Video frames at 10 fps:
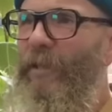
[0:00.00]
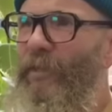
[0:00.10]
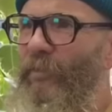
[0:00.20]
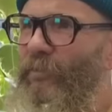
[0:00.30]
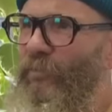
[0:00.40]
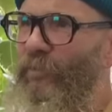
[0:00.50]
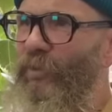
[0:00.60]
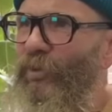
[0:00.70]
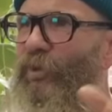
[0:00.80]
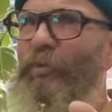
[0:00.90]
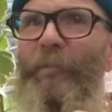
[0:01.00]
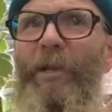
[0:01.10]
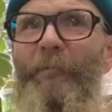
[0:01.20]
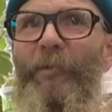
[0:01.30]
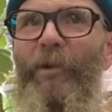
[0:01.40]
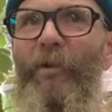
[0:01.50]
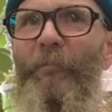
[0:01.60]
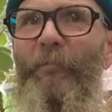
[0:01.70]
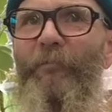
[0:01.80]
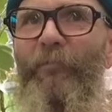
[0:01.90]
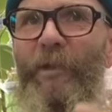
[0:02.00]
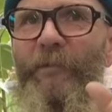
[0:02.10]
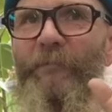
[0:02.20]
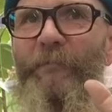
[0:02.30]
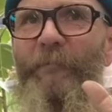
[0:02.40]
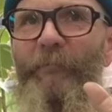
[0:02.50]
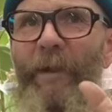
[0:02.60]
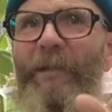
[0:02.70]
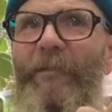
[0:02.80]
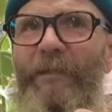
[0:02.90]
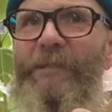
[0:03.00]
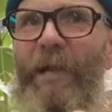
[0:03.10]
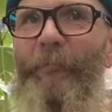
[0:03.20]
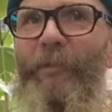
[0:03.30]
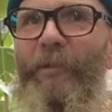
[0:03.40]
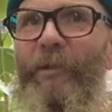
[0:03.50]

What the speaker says: you know, good people come when bad things happen.